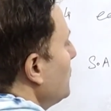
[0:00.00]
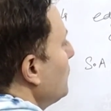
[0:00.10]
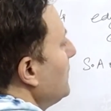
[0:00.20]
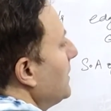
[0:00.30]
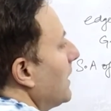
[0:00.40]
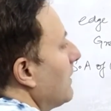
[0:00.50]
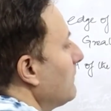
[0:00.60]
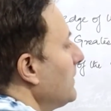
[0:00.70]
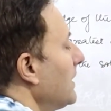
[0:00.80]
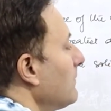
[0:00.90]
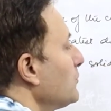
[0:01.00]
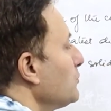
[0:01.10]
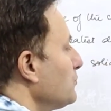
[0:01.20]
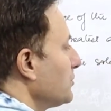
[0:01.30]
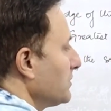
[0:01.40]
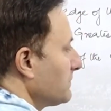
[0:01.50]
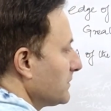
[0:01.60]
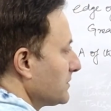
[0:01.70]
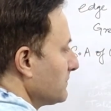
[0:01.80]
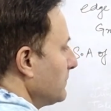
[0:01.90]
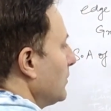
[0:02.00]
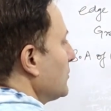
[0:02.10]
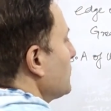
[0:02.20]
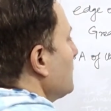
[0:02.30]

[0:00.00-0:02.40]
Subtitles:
do we have? We have two things first of all. So